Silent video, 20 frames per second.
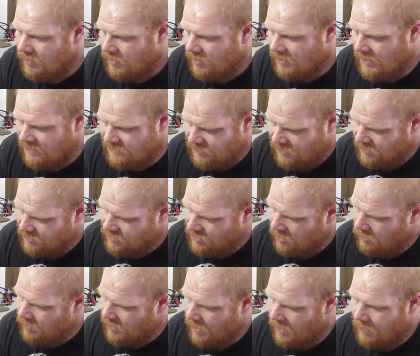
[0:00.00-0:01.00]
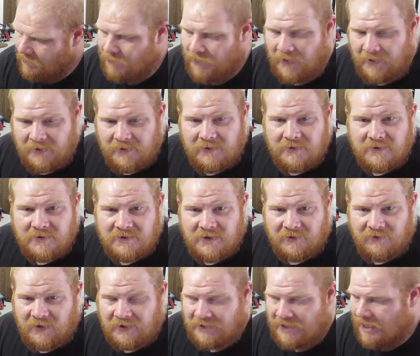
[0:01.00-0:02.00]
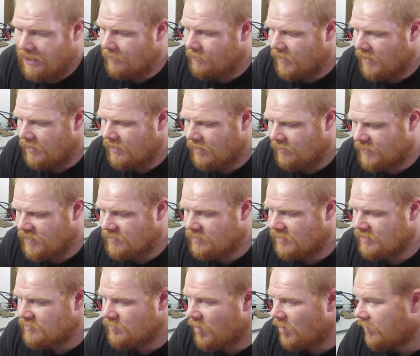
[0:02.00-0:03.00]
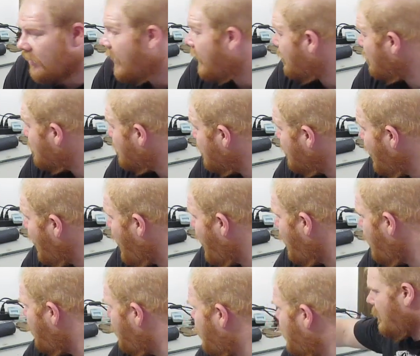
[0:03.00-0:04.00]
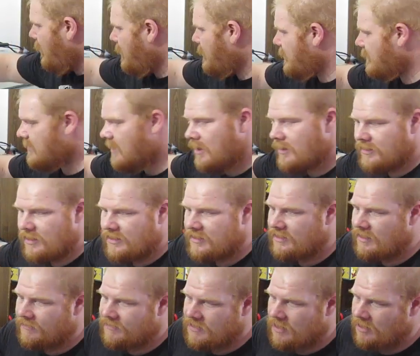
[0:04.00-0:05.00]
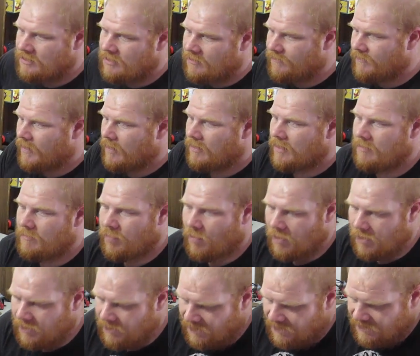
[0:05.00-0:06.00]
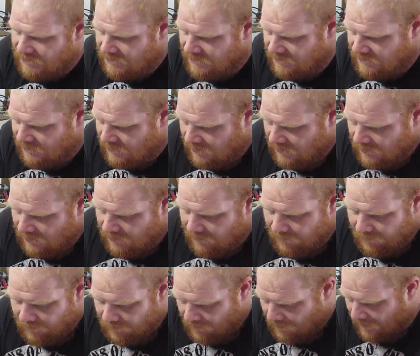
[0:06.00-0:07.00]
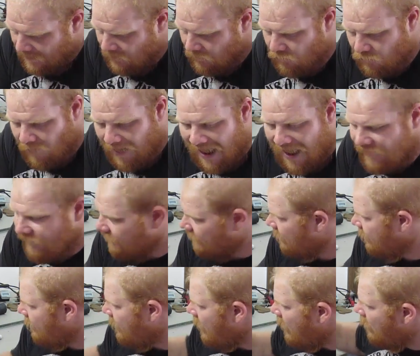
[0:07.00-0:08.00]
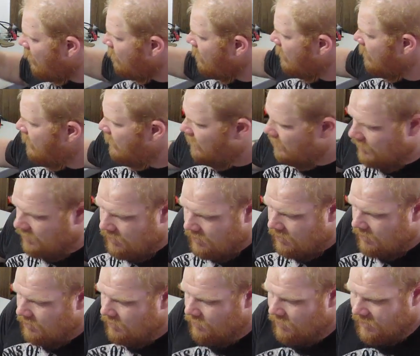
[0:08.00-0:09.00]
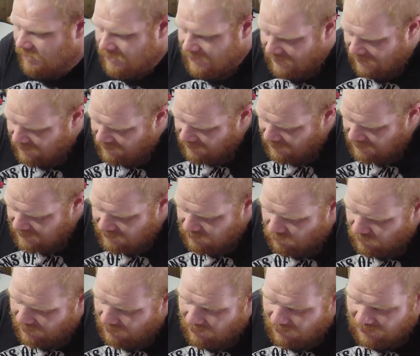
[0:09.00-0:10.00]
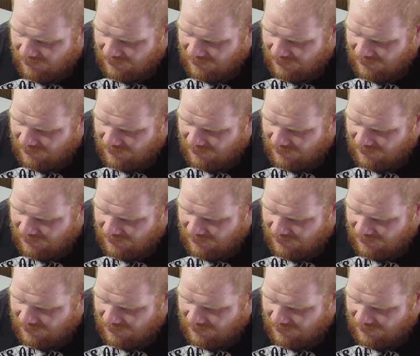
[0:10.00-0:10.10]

Allows you to choke up and stuff like that. But I'm using a smaller handle today. This stuff's also fairly important. This is craft foam with like this weird